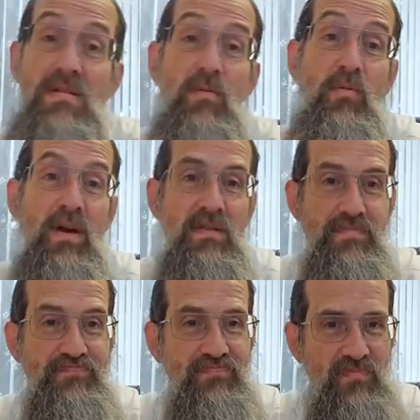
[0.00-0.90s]
Well,
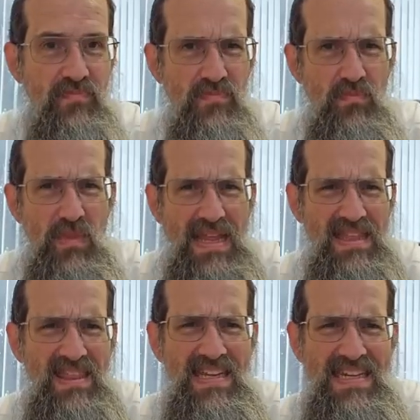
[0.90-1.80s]

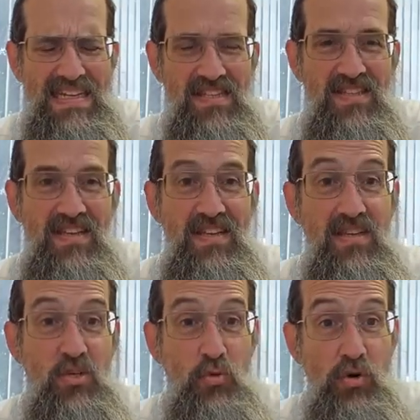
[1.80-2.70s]
is the
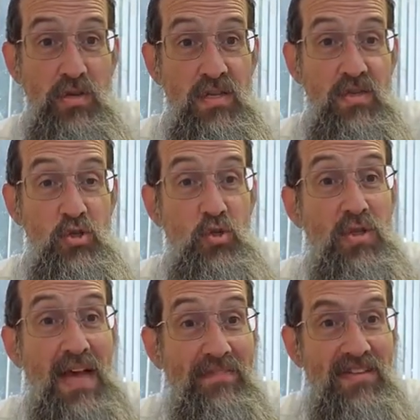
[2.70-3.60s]
Yiddish word to
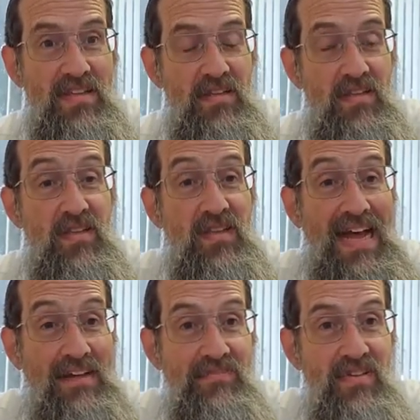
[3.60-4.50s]
daven, and to
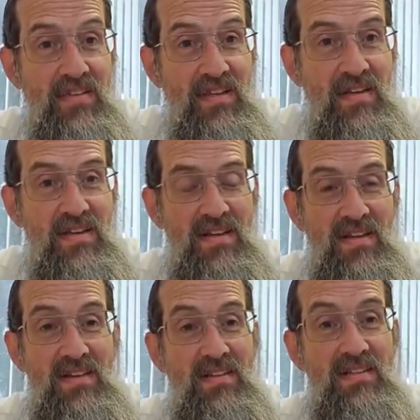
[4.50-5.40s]
daven.
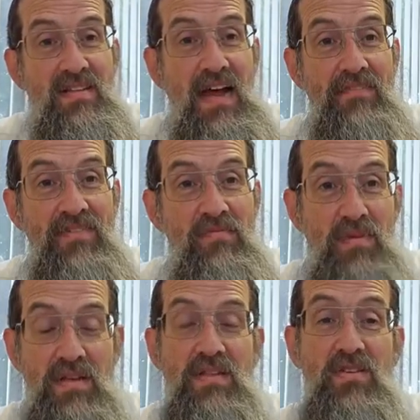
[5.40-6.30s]
Daven
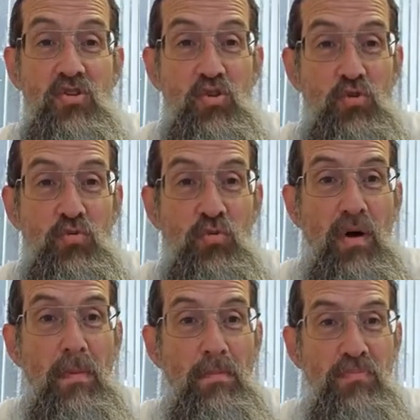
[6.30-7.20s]
means to
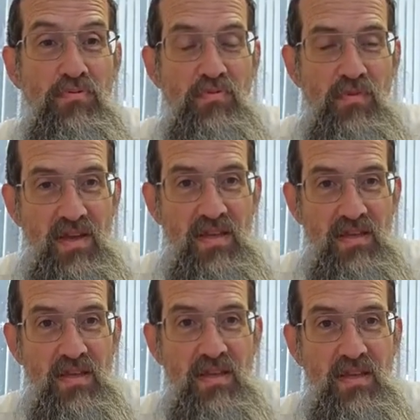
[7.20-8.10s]
pray.